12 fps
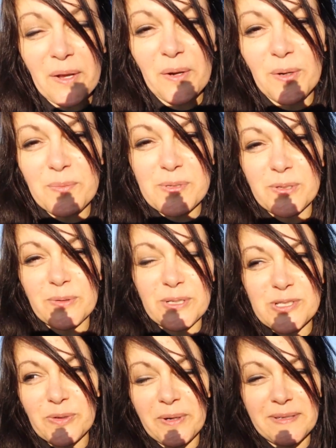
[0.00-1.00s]
I hope you
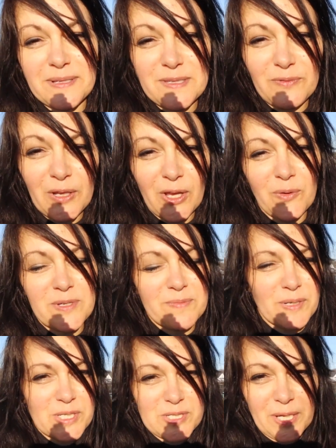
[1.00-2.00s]
enjoyed this video as
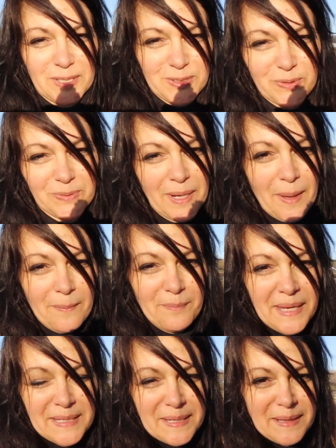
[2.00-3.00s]
much as I do
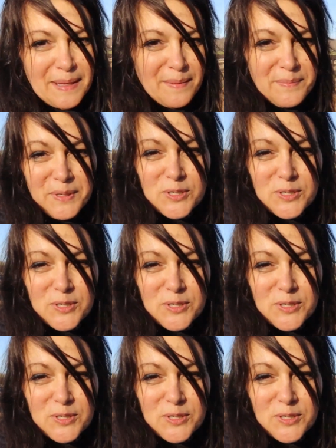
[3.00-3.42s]
making them.